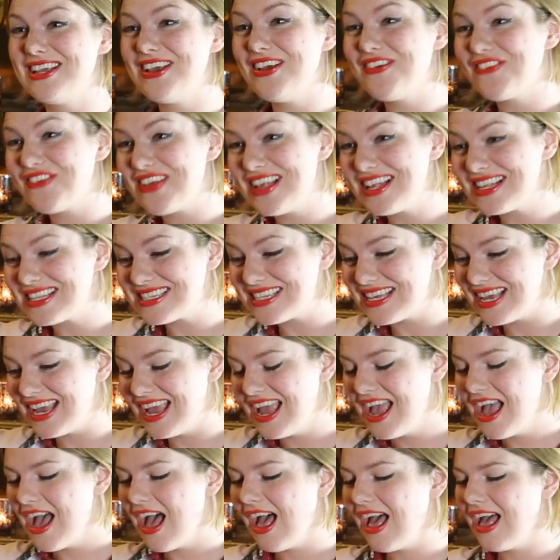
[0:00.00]
Do you
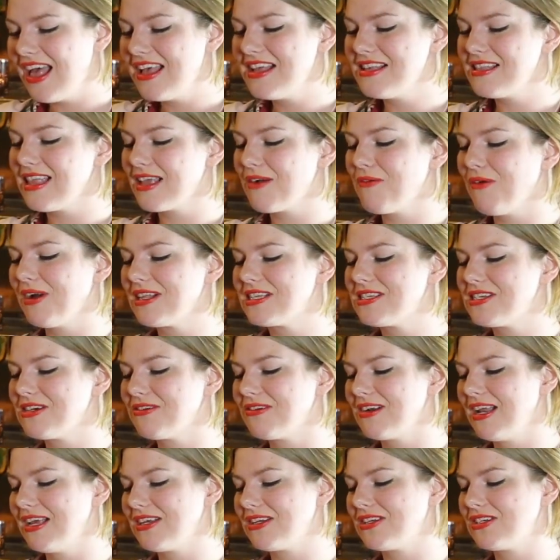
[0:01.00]
feel seen? Yeah. Like, what's
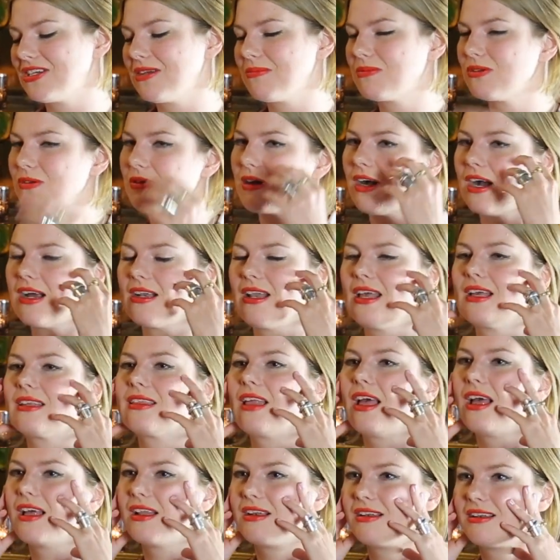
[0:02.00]
your relationship to a card like
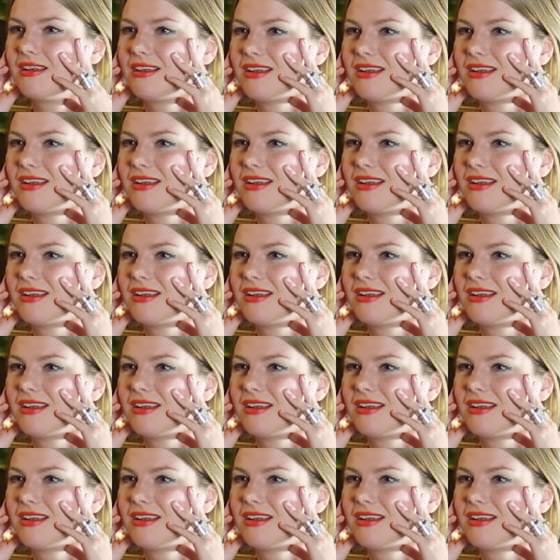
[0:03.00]
that?